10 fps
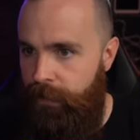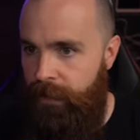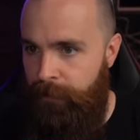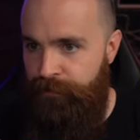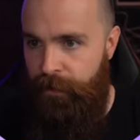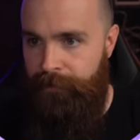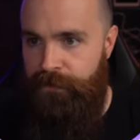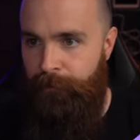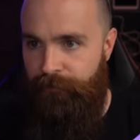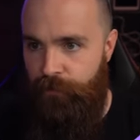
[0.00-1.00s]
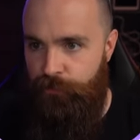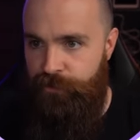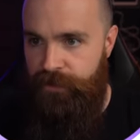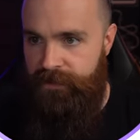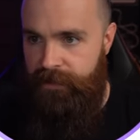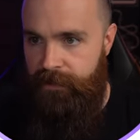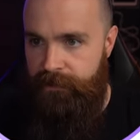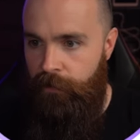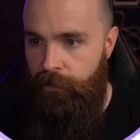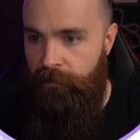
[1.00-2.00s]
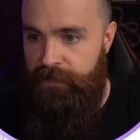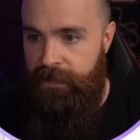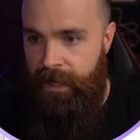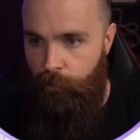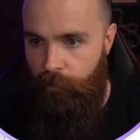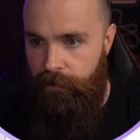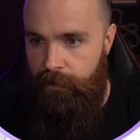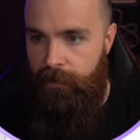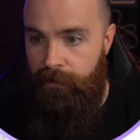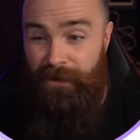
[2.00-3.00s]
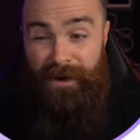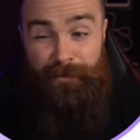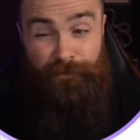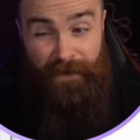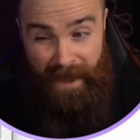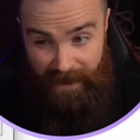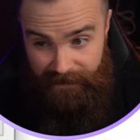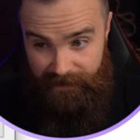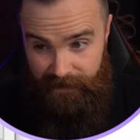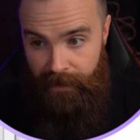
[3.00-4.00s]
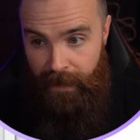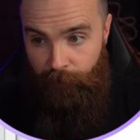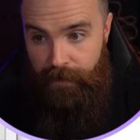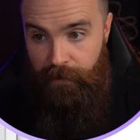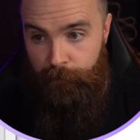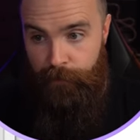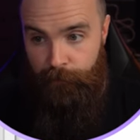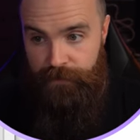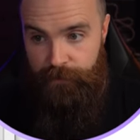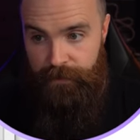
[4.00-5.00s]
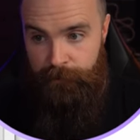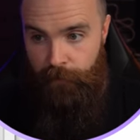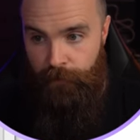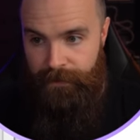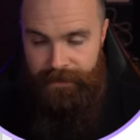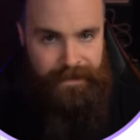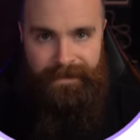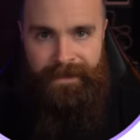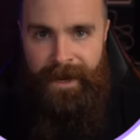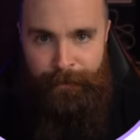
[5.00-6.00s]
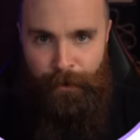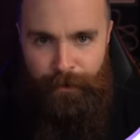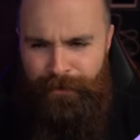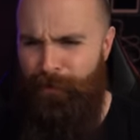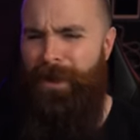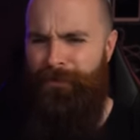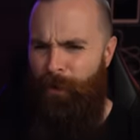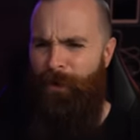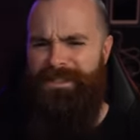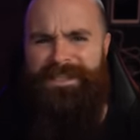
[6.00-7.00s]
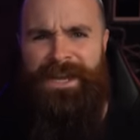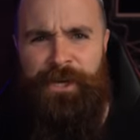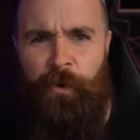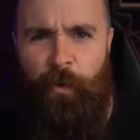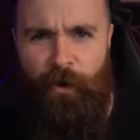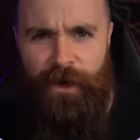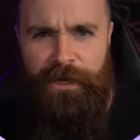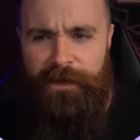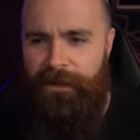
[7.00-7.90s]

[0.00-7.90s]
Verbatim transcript: Let me jump into my virtual machine settings, go to network, click on advanced, and right here, promiscuous mode is in deny mode. Well, of course it's not gonna work.